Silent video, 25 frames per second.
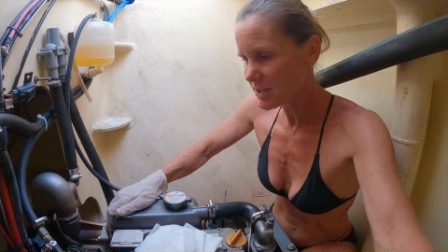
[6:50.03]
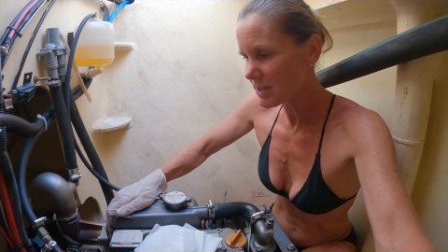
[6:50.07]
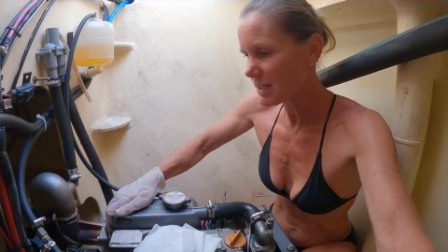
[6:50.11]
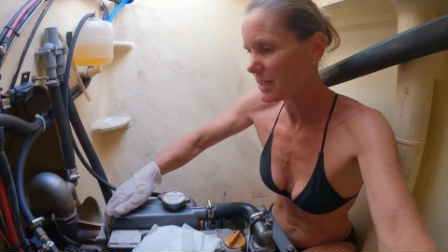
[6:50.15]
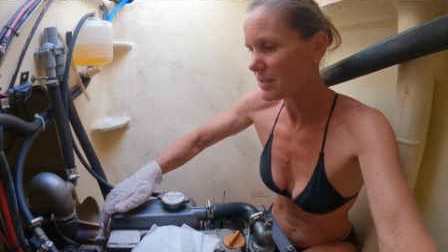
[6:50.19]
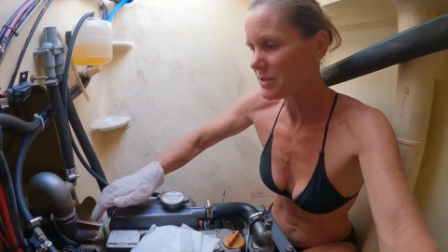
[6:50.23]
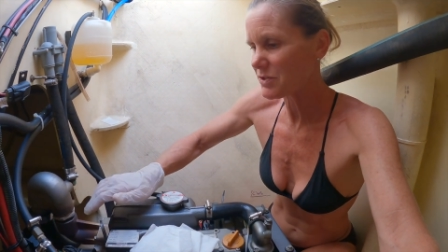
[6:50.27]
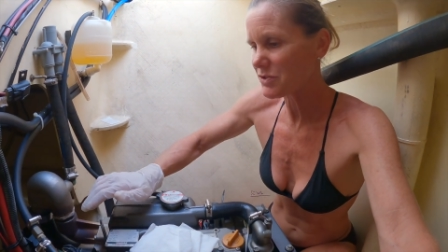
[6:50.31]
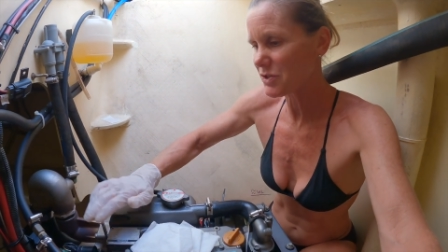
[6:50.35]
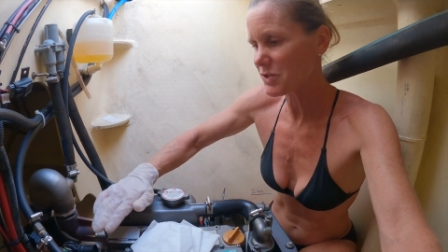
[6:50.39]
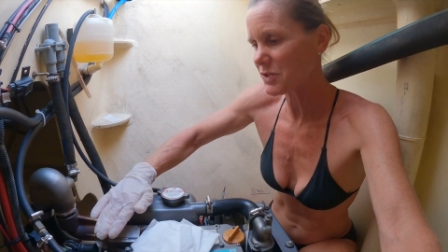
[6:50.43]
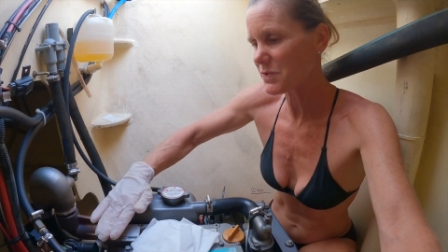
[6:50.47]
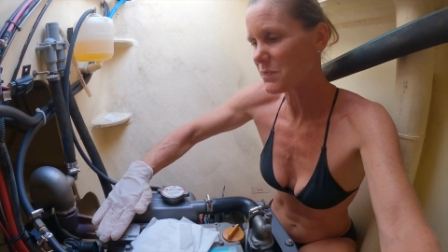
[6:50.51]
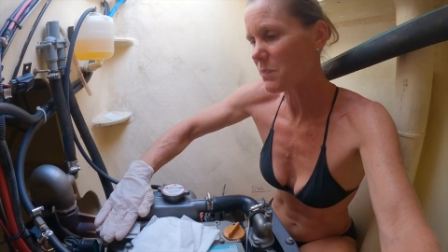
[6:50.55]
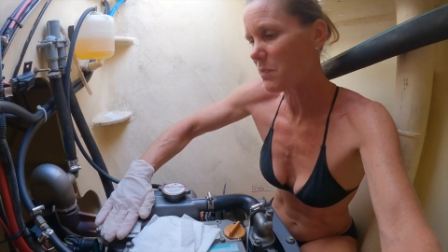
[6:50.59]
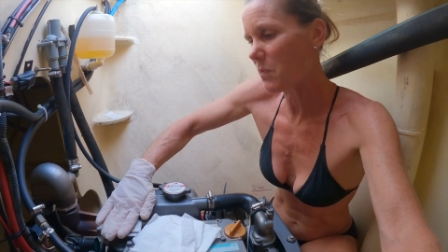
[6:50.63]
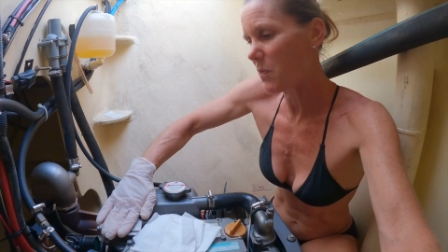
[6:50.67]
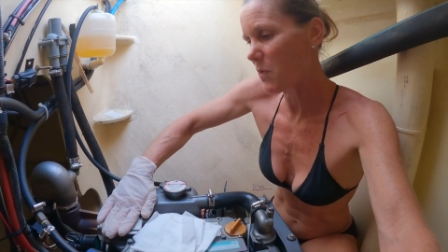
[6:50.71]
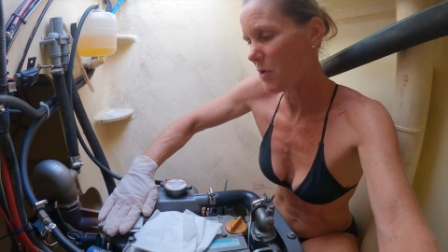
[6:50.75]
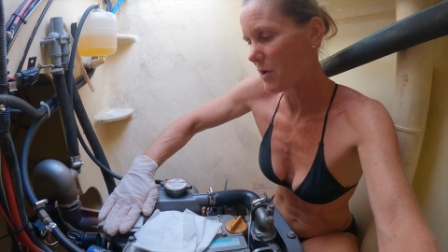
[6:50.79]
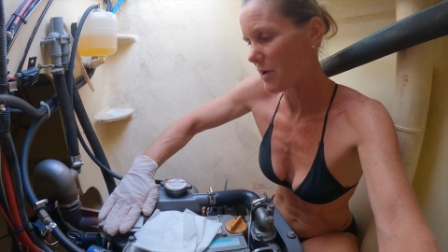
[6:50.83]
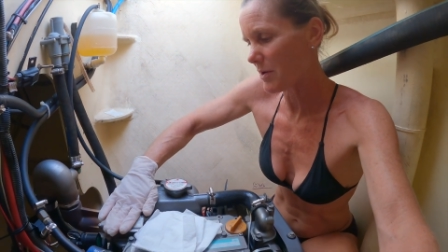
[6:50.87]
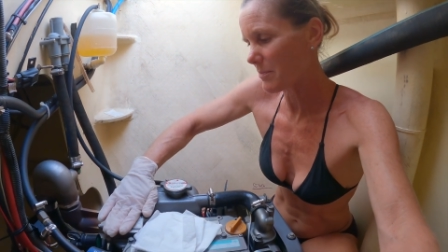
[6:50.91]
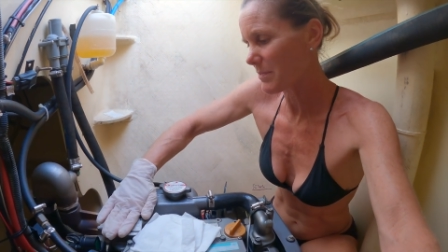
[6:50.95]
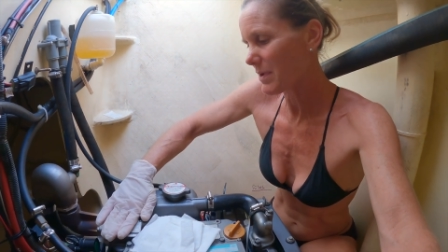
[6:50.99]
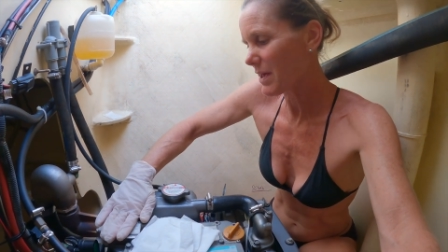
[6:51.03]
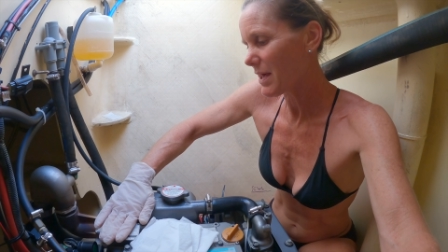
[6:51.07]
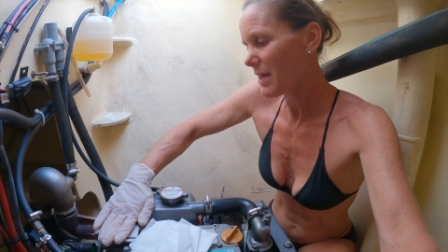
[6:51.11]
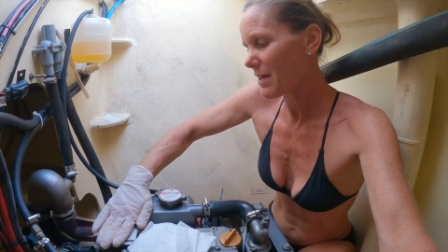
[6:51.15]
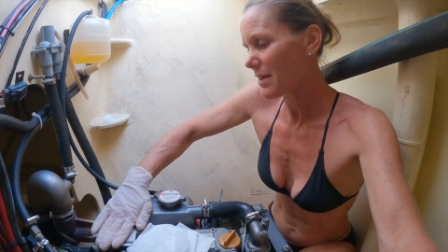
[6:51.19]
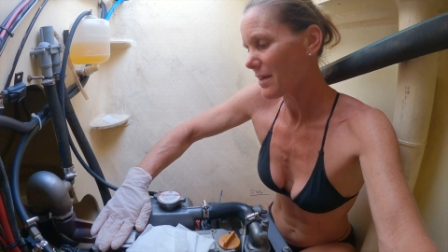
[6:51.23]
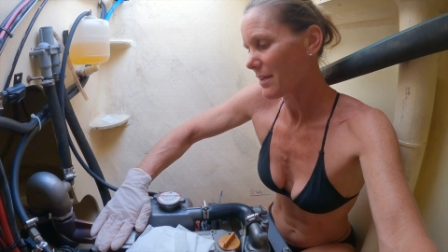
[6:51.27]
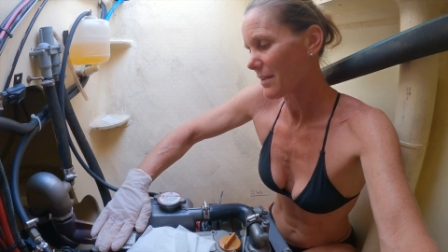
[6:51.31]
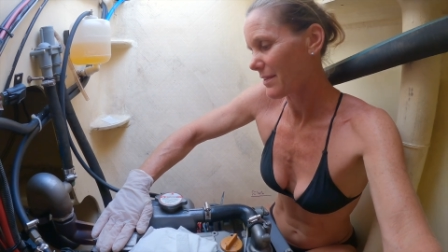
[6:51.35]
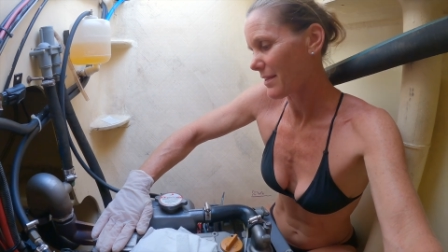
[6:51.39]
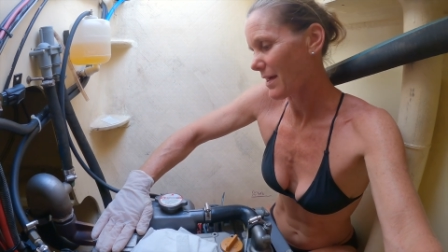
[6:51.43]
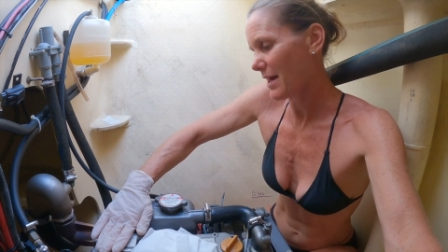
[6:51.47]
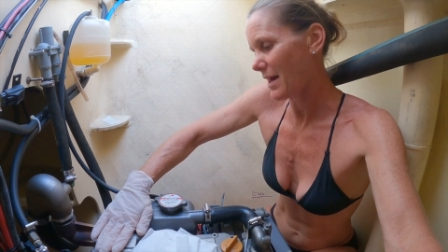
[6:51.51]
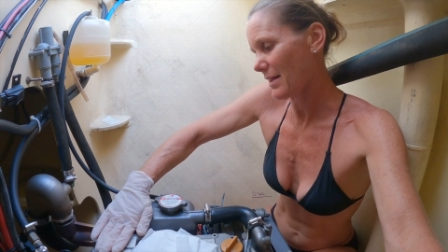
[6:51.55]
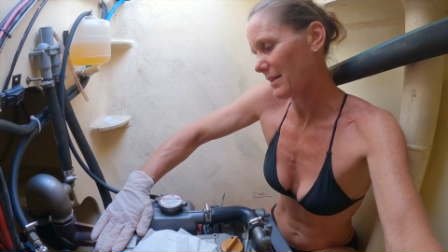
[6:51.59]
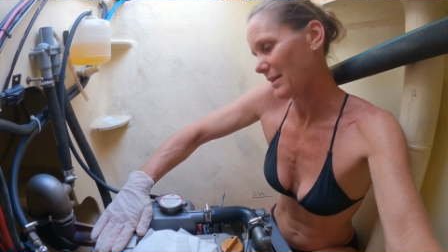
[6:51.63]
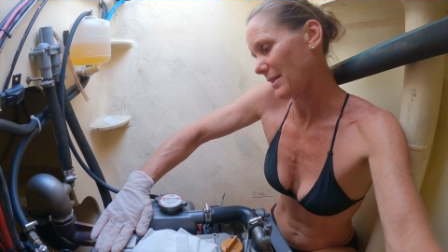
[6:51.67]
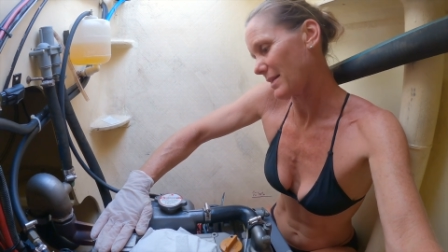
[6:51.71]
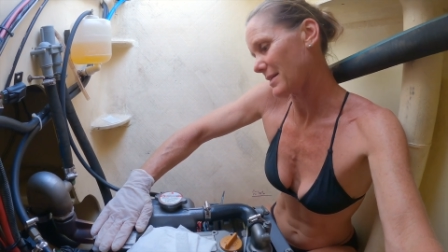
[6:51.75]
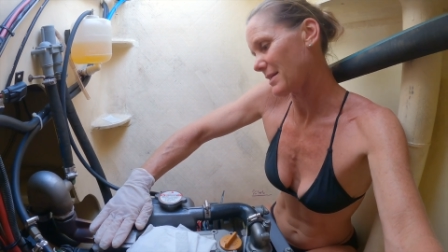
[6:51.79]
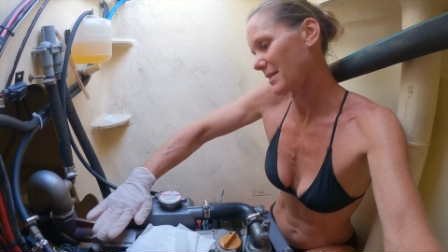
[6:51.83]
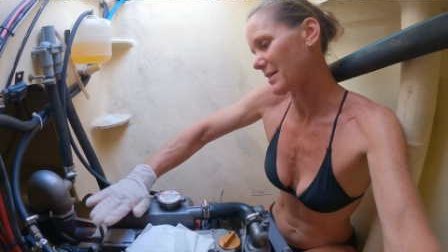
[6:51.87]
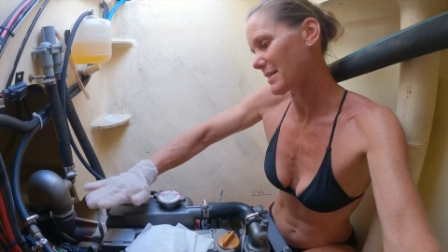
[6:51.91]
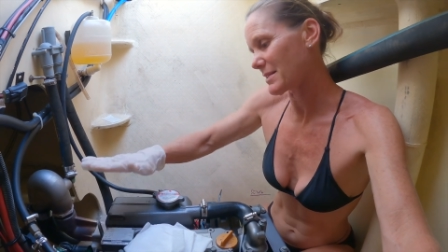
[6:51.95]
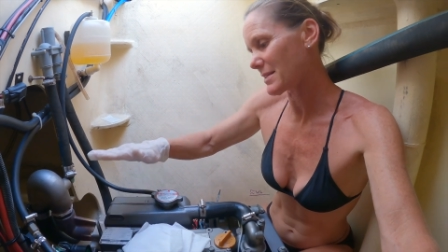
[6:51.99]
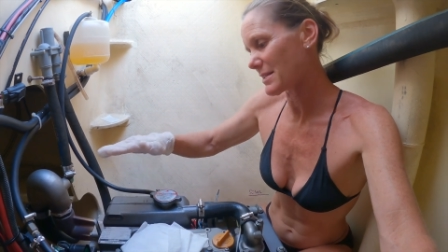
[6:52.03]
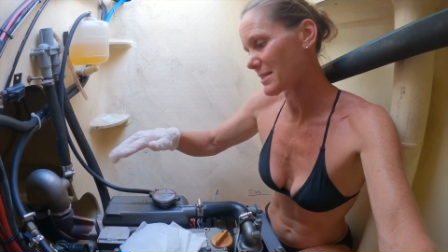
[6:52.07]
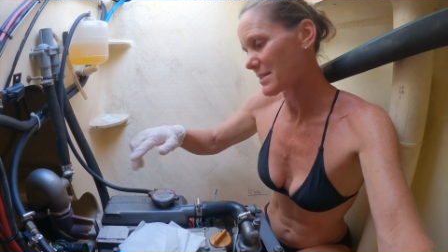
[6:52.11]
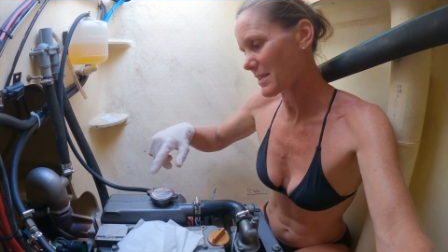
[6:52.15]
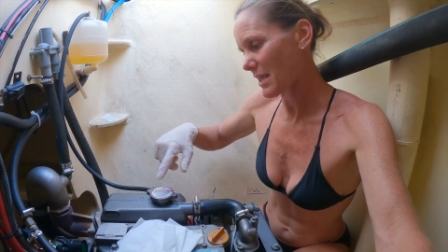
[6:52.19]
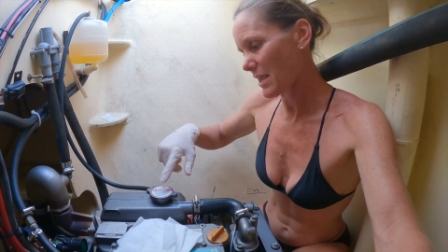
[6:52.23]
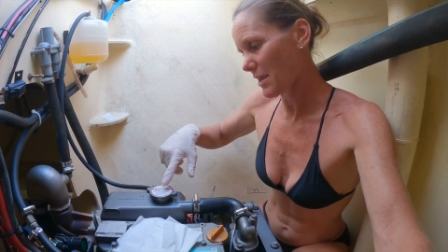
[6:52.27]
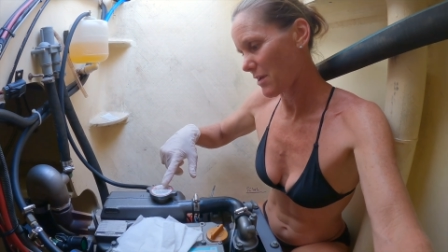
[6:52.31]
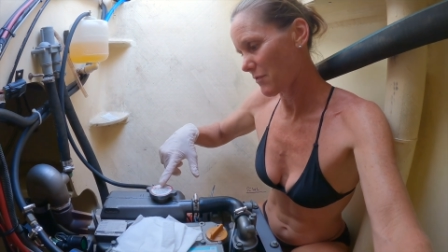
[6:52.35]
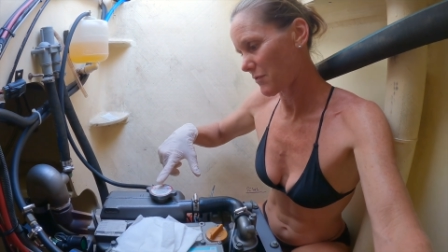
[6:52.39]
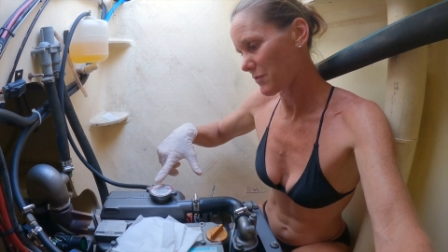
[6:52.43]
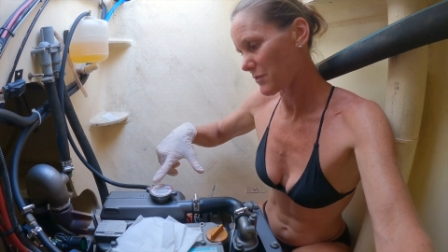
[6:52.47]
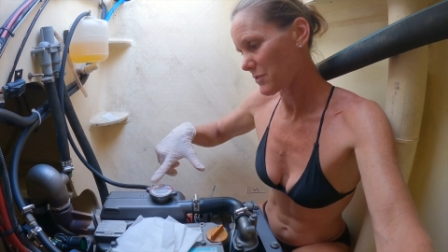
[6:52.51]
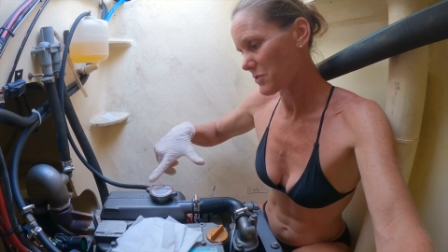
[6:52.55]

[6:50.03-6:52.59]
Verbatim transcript: It's just warm that it is safe